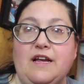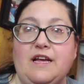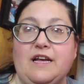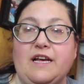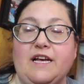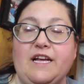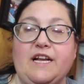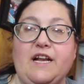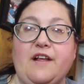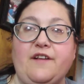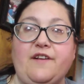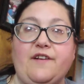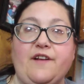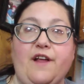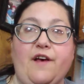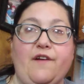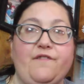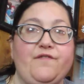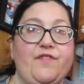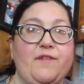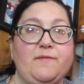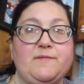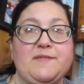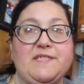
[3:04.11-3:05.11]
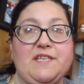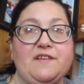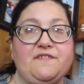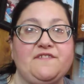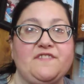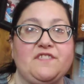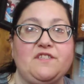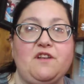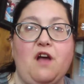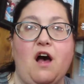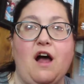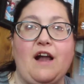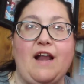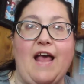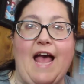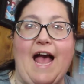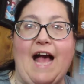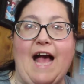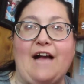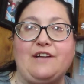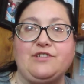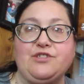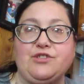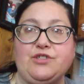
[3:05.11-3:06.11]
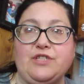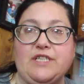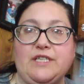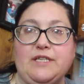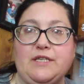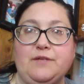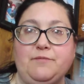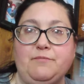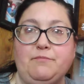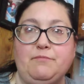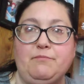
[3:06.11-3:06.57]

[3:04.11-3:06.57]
in and of themselves not actually